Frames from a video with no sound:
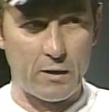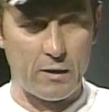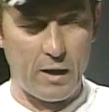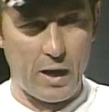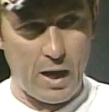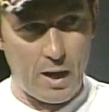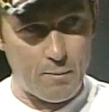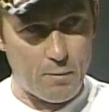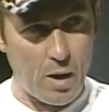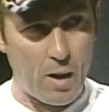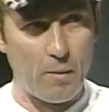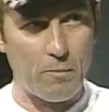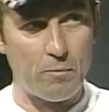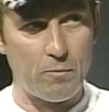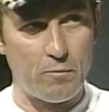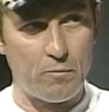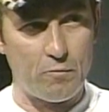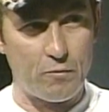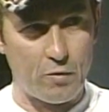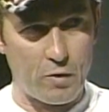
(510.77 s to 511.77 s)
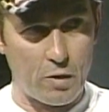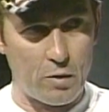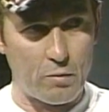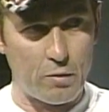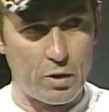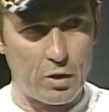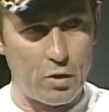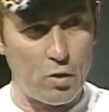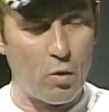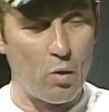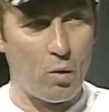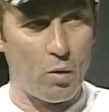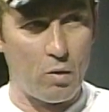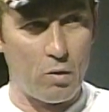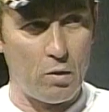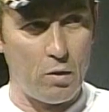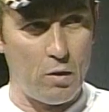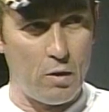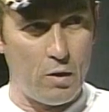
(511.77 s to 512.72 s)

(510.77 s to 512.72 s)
came up for renewal.